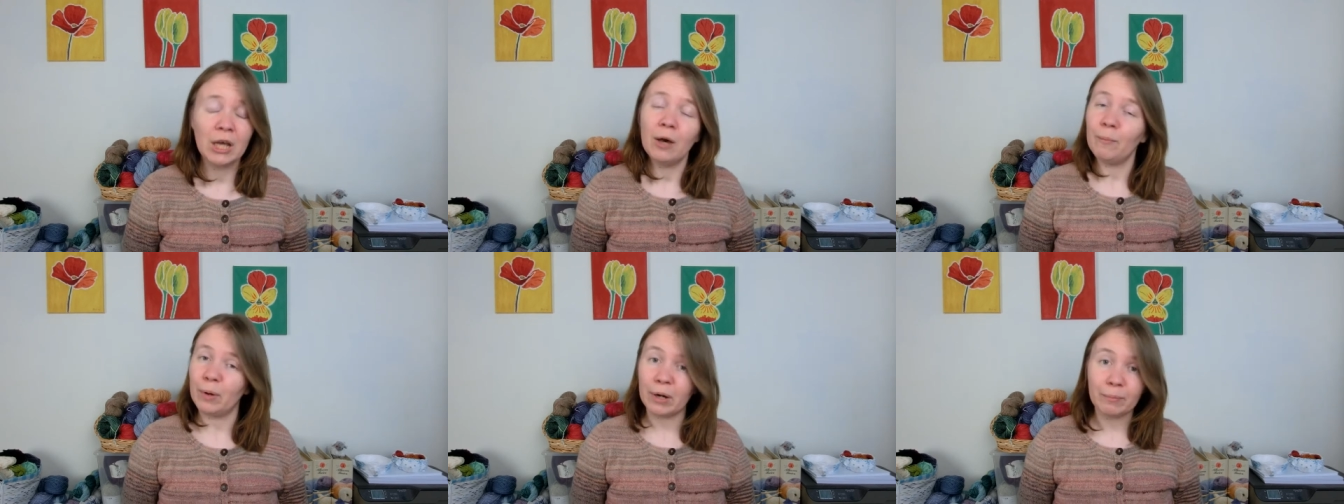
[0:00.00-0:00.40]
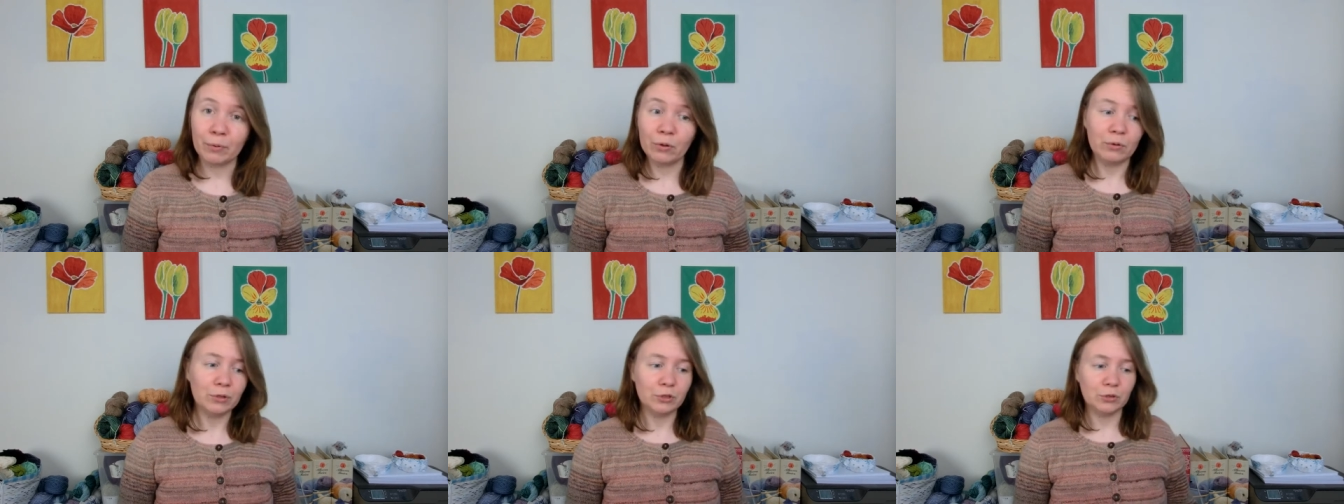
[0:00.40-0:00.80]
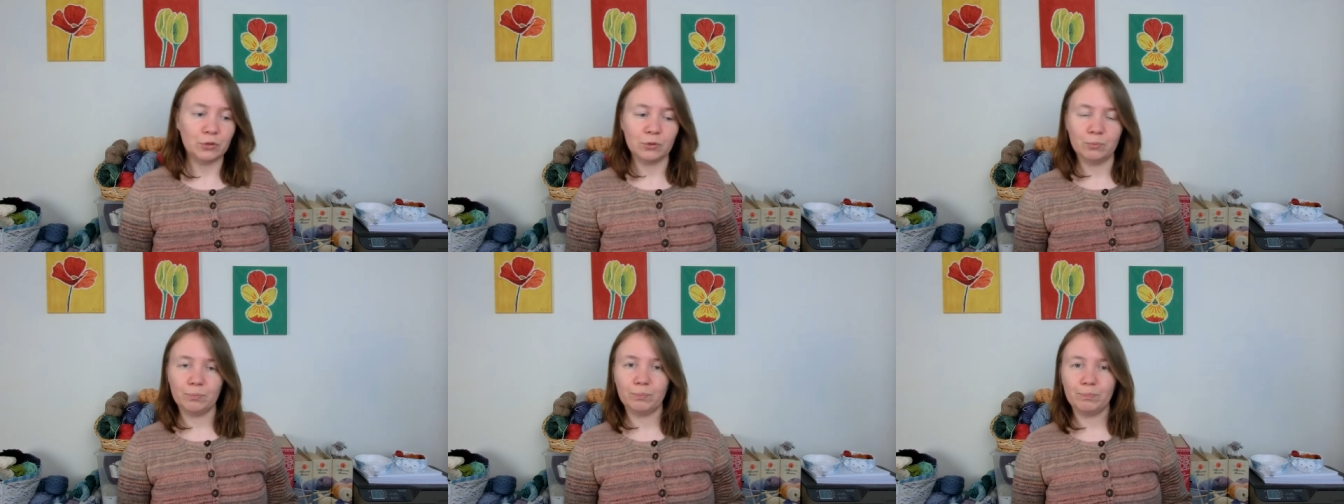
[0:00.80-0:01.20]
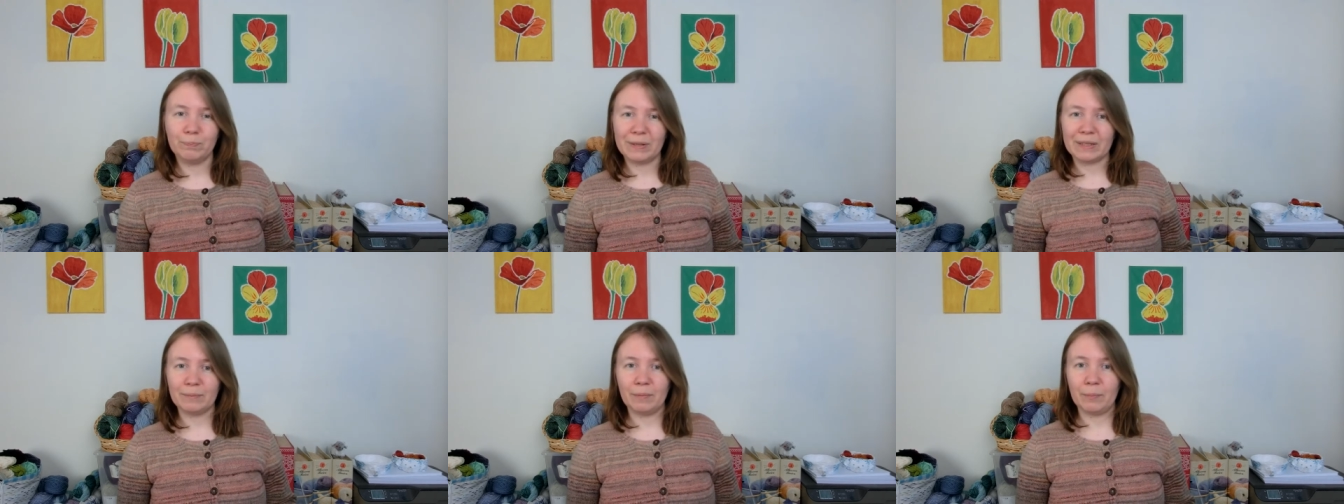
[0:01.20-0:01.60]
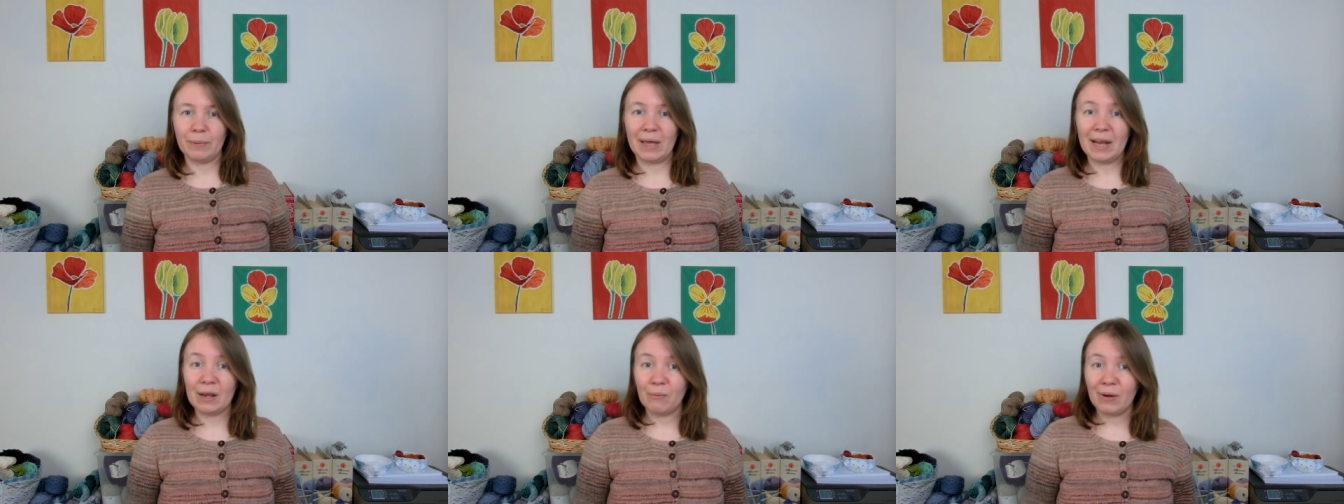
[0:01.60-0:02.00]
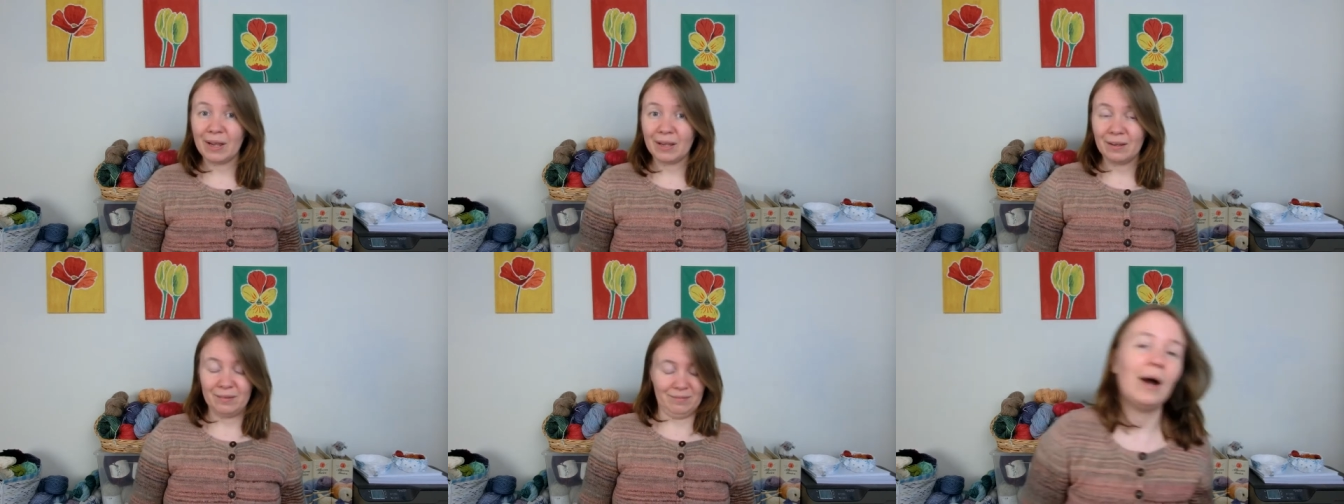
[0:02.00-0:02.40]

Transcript: But I'm going to pick them up anyway.